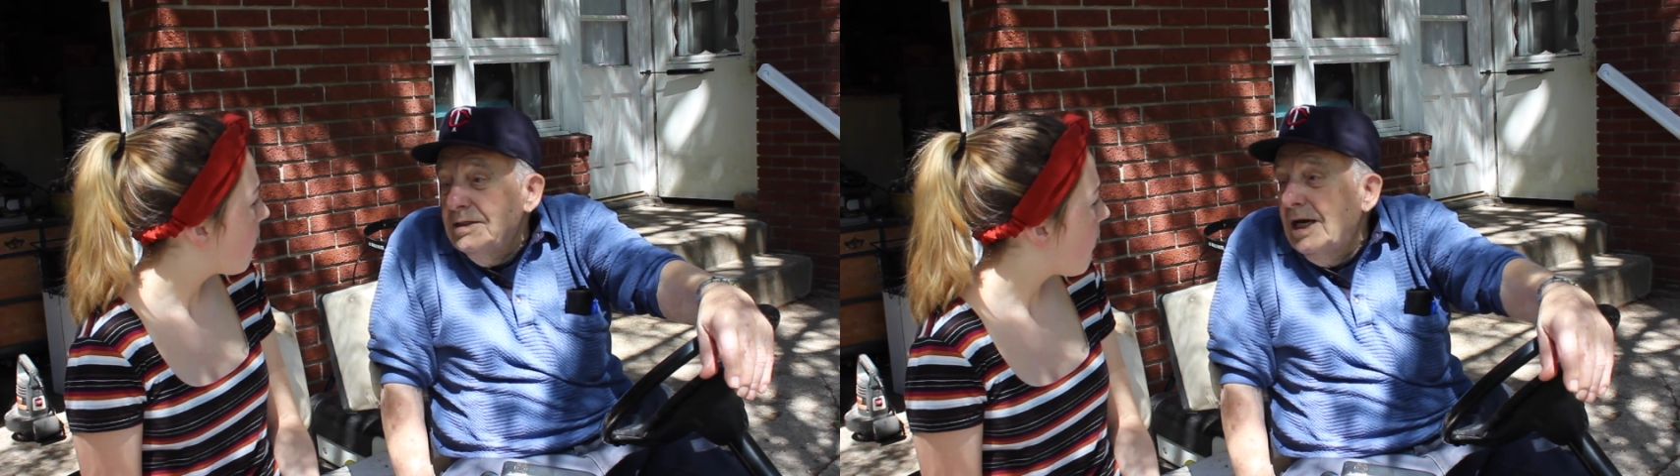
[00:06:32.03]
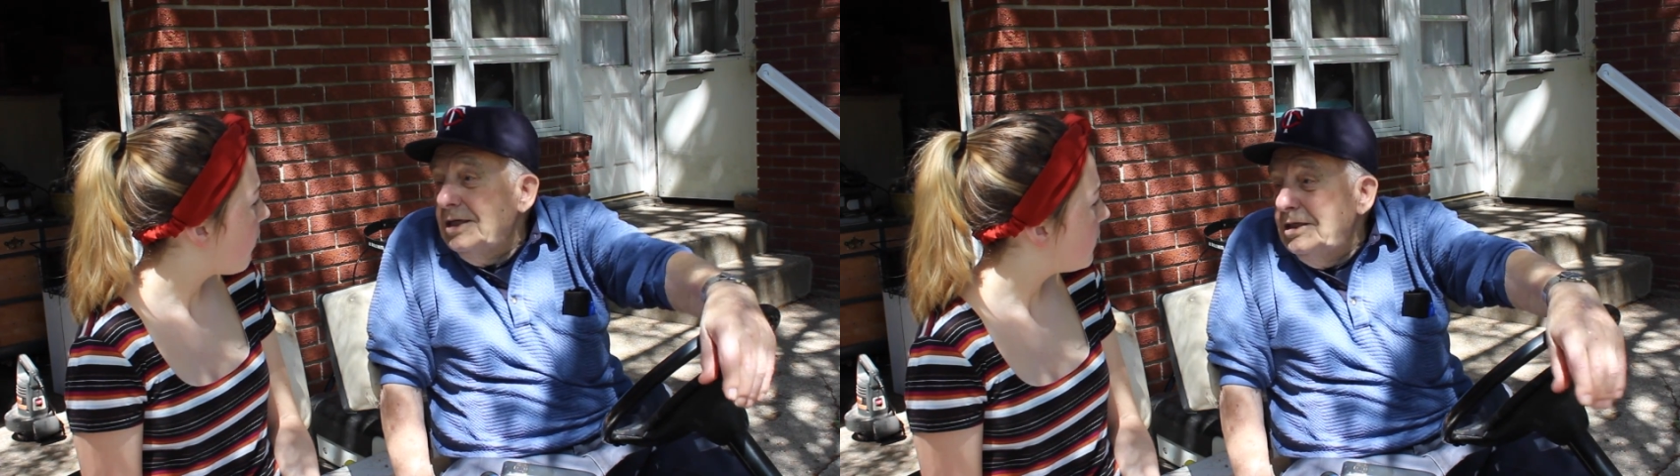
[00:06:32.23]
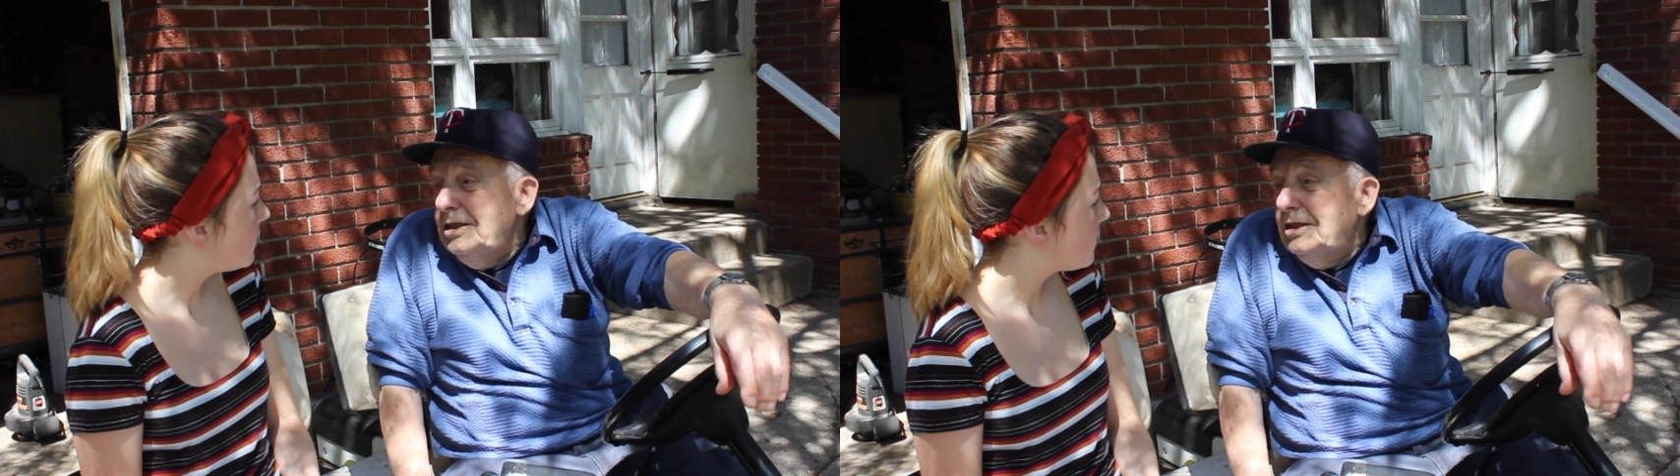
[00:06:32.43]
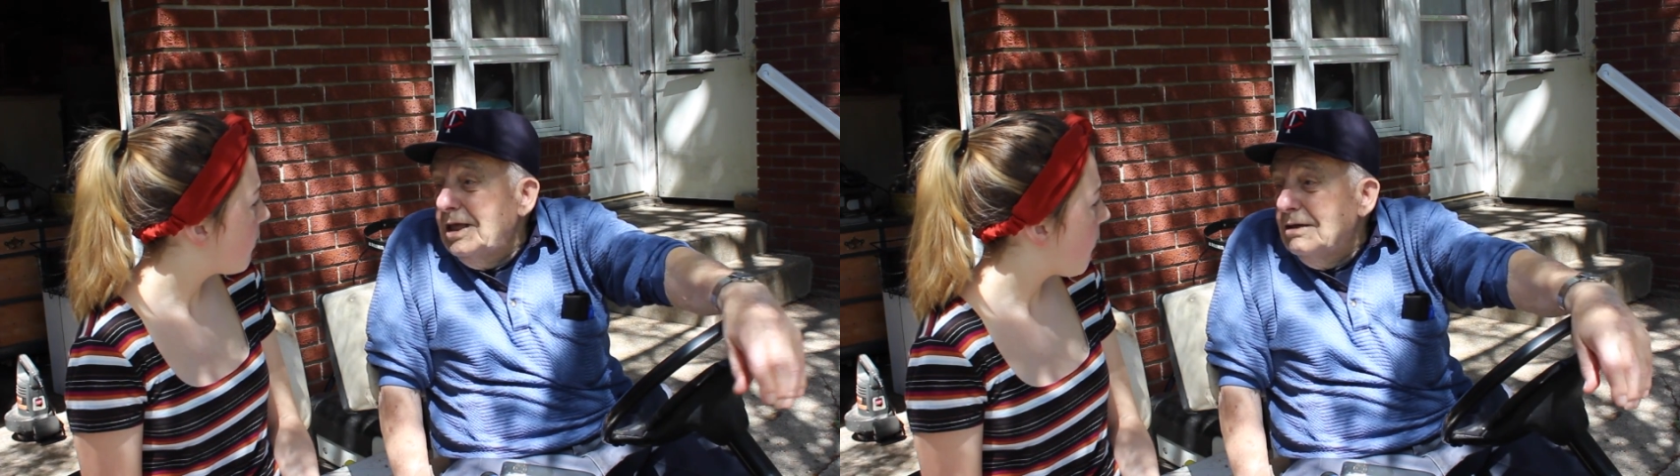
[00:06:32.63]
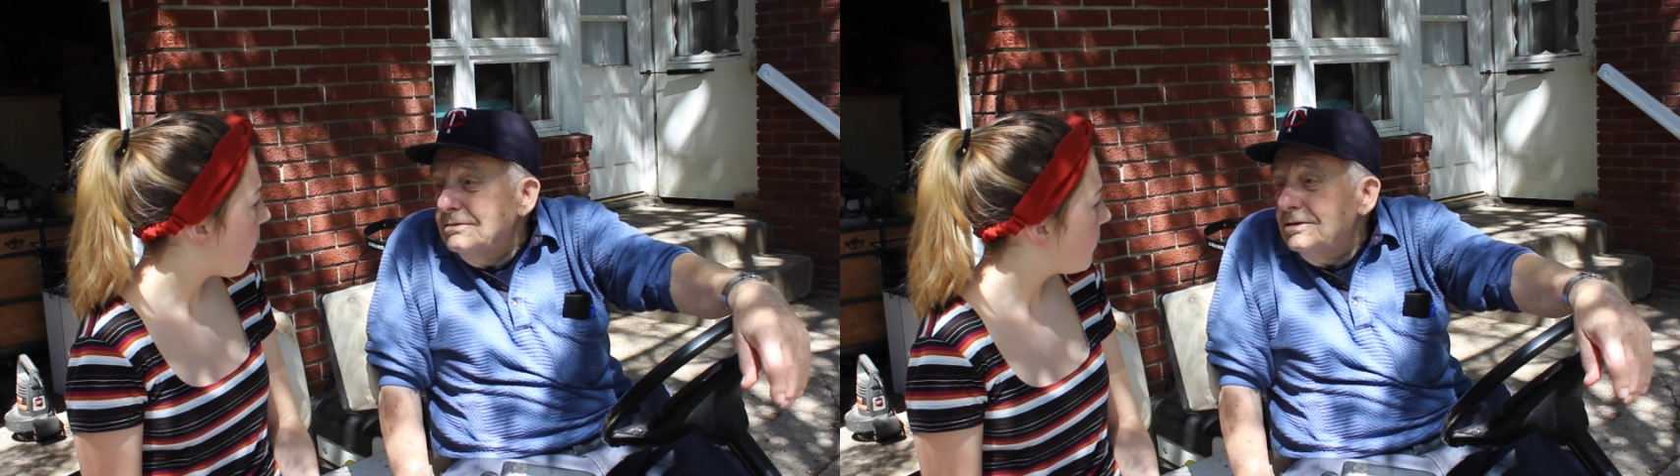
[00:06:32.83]

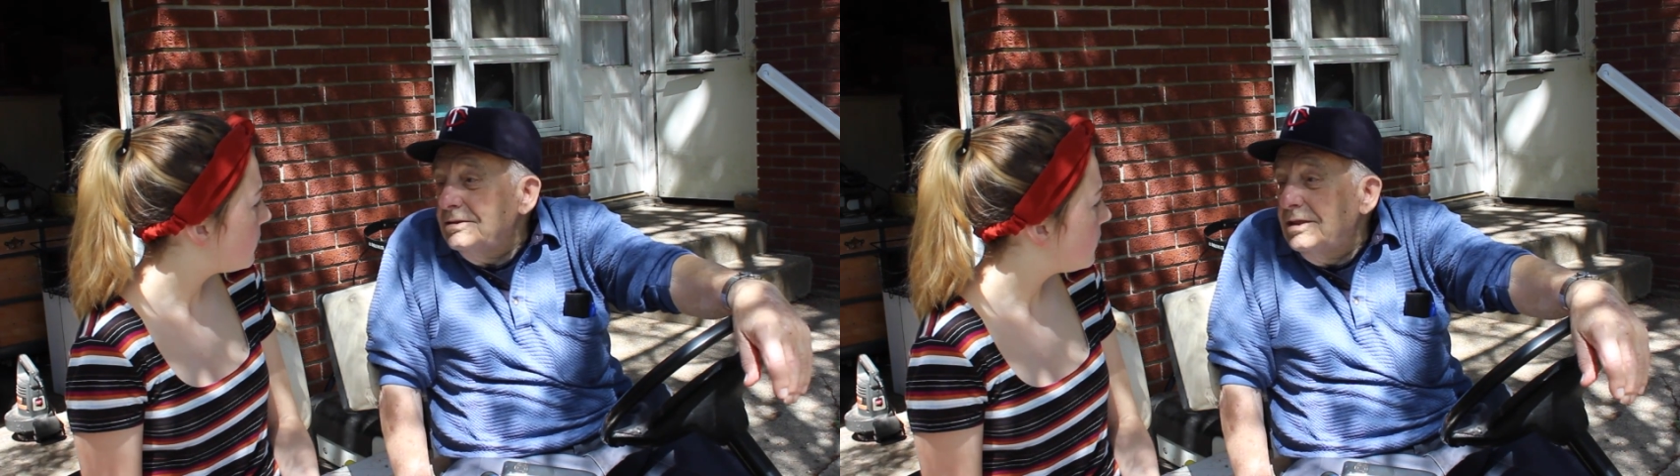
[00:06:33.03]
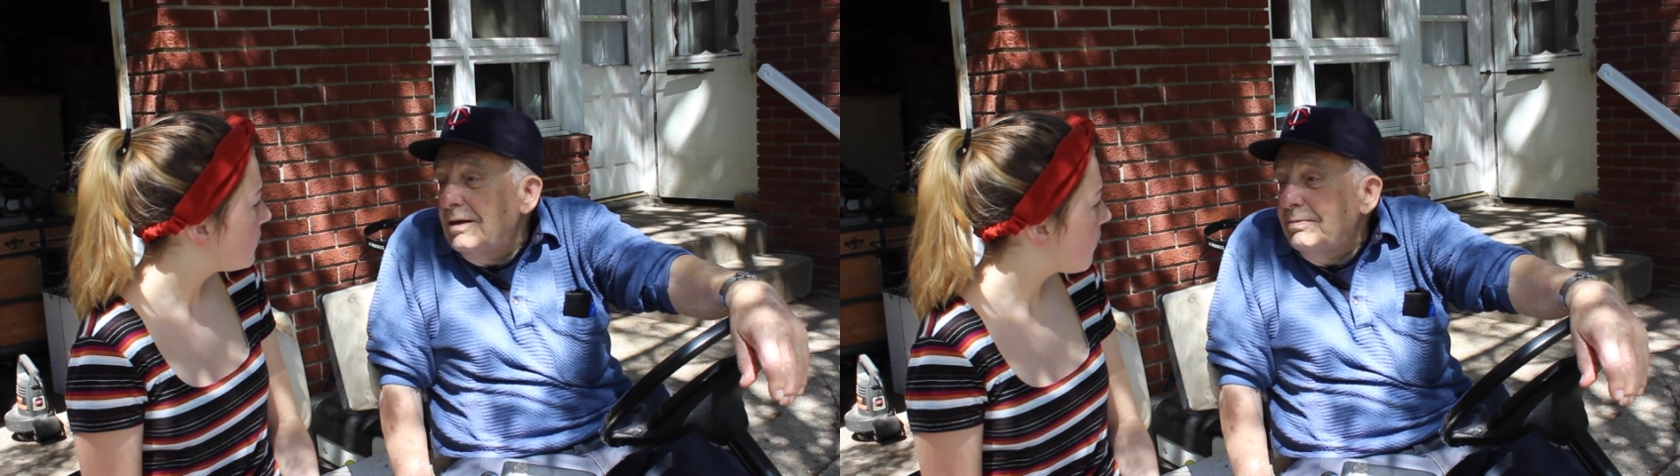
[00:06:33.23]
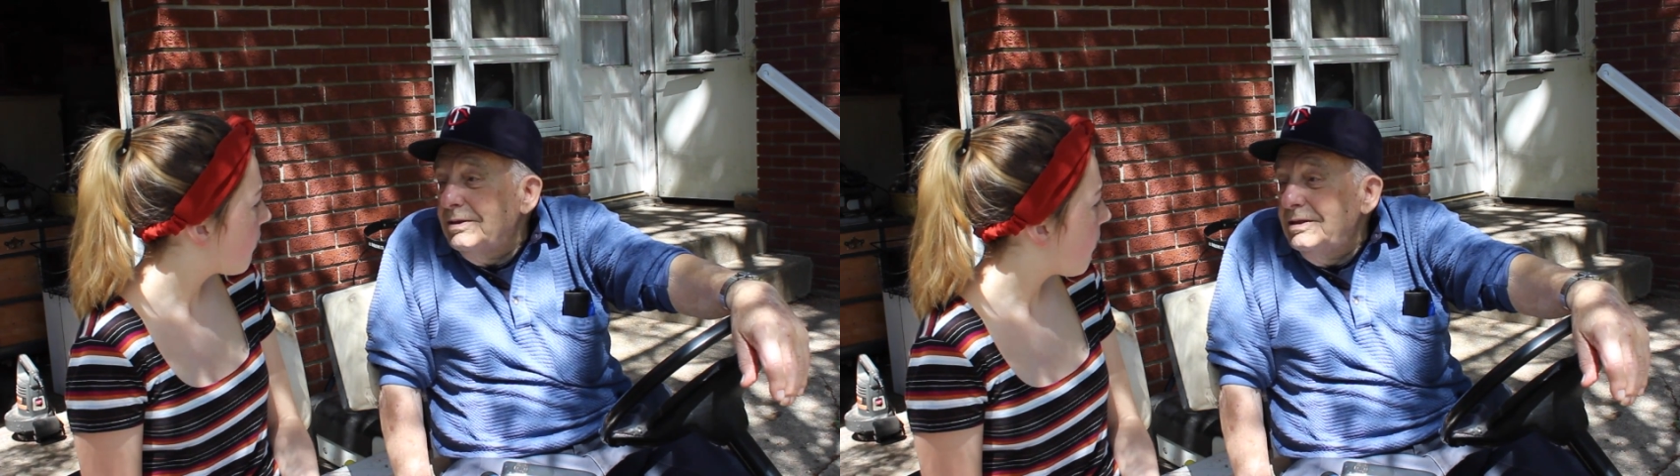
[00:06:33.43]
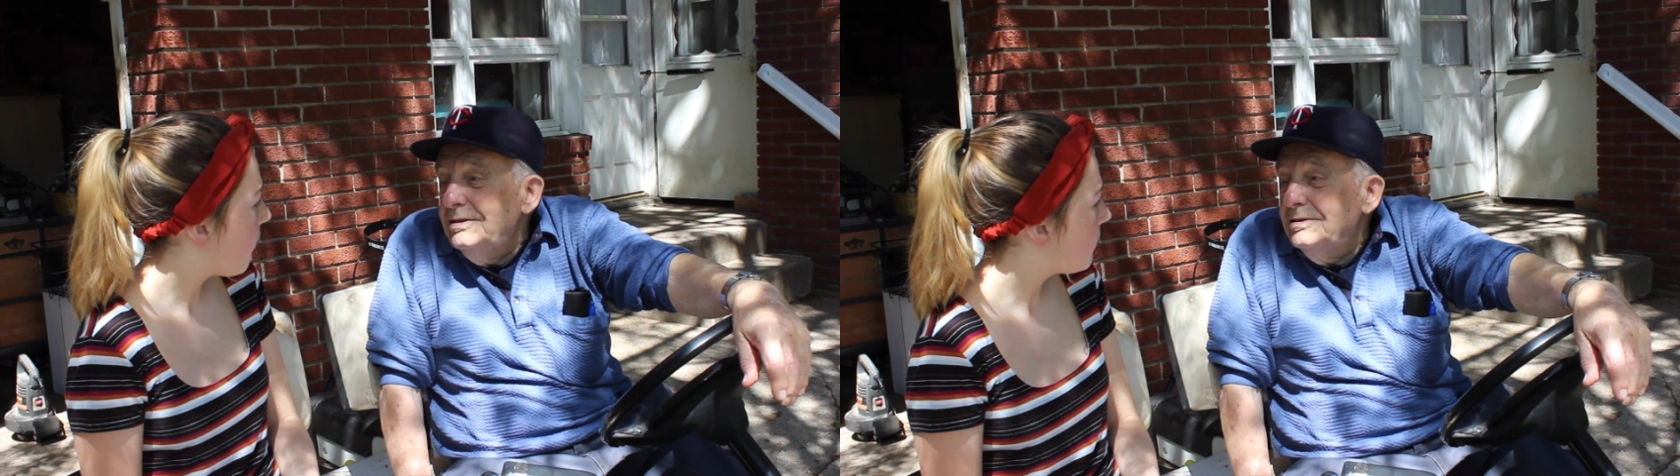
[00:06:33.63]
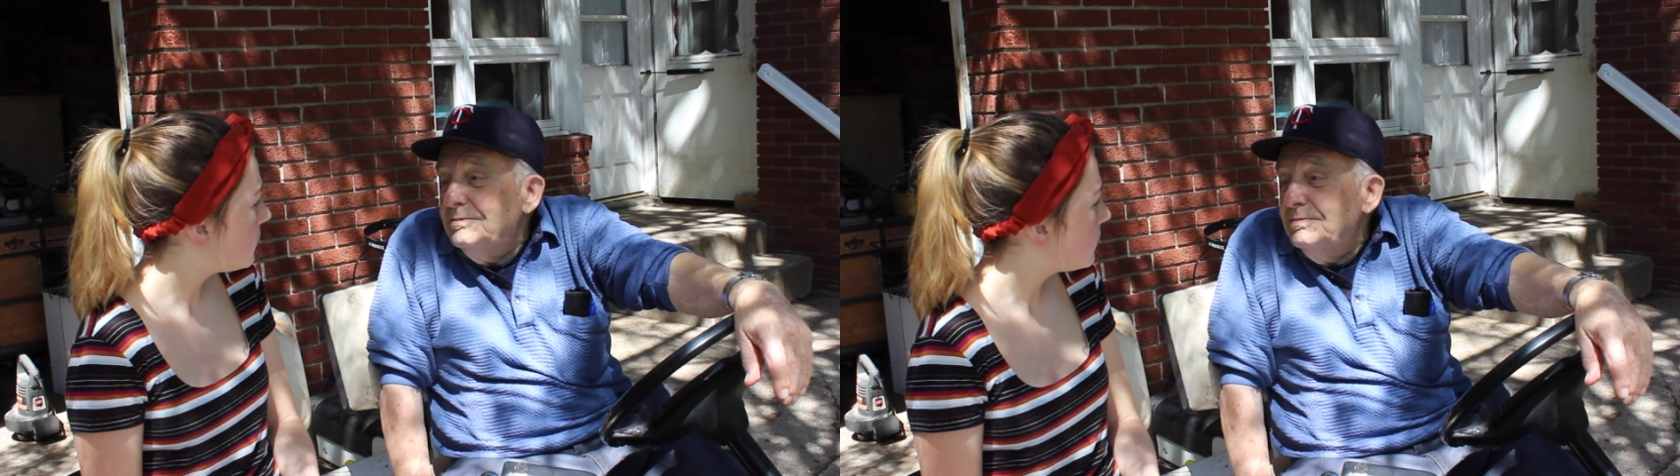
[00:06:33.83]
90,000
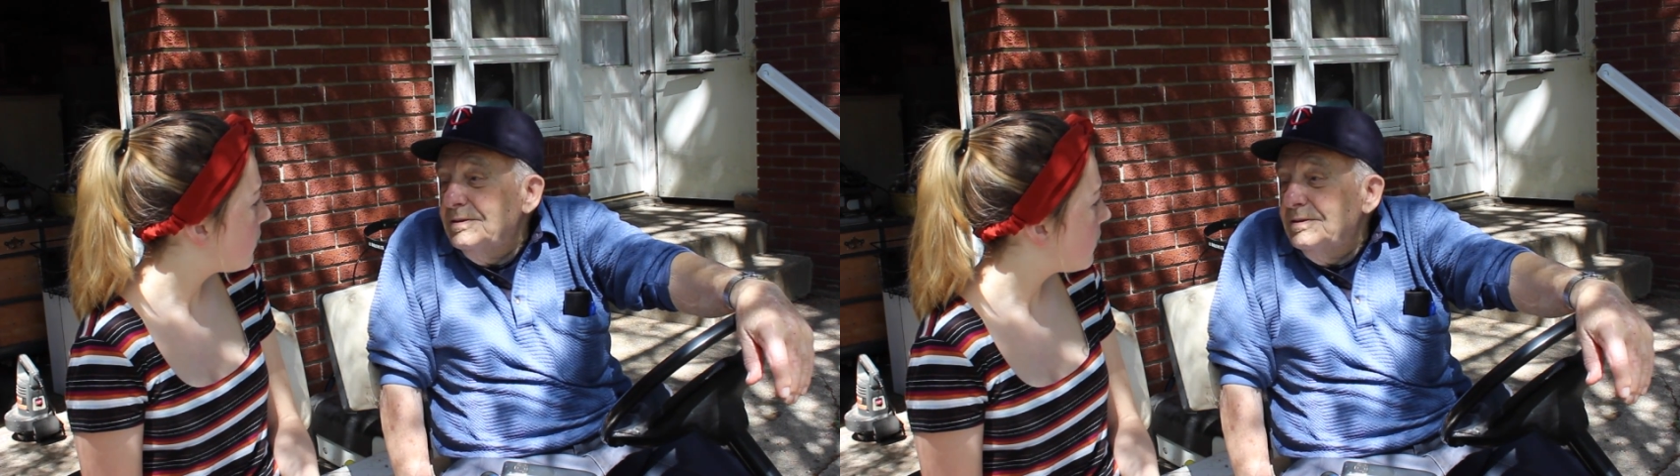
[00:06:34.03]
Japanese